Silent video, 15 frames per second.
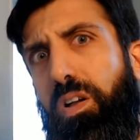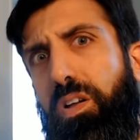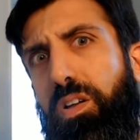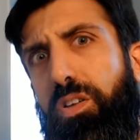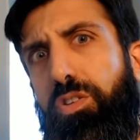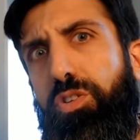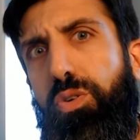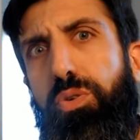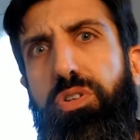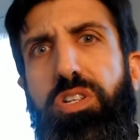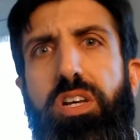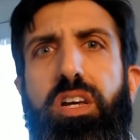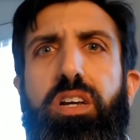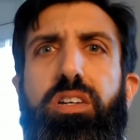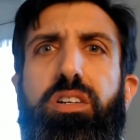
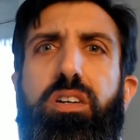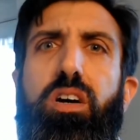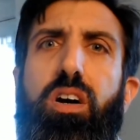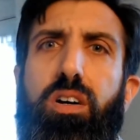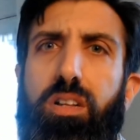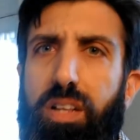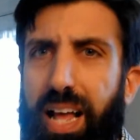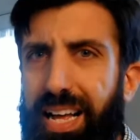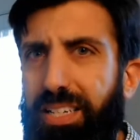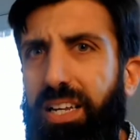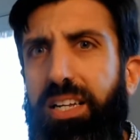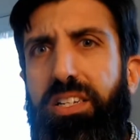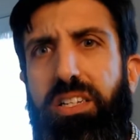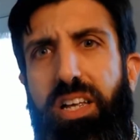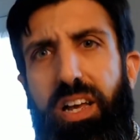using, as I
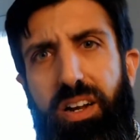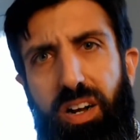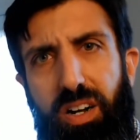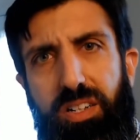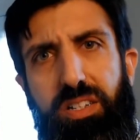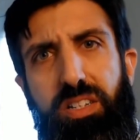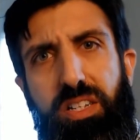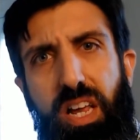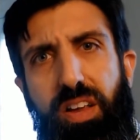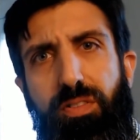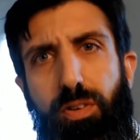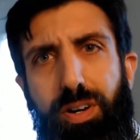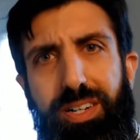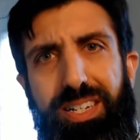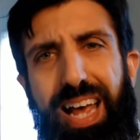said,
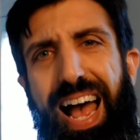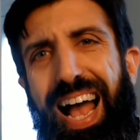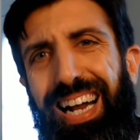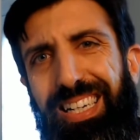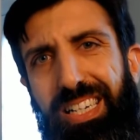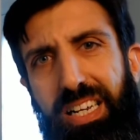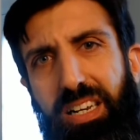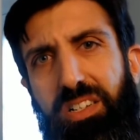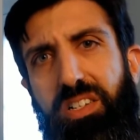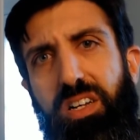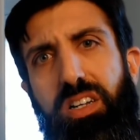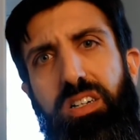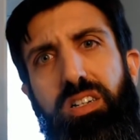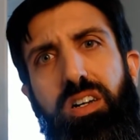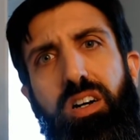unsavory tactics
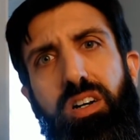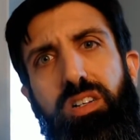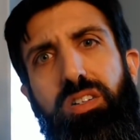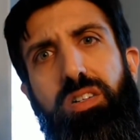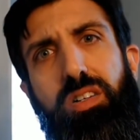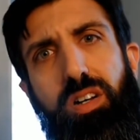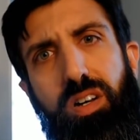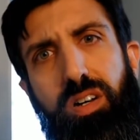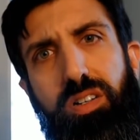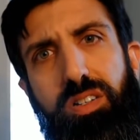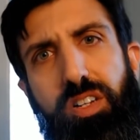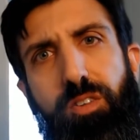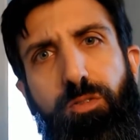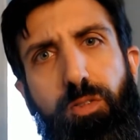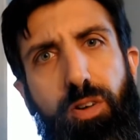on
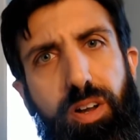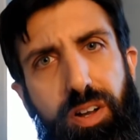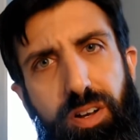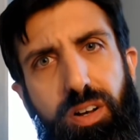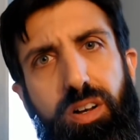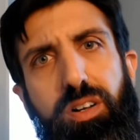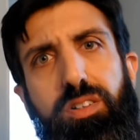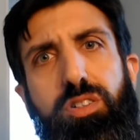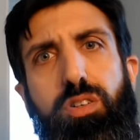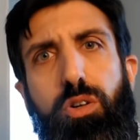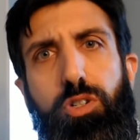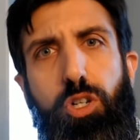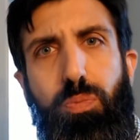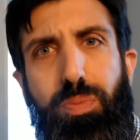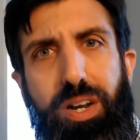different social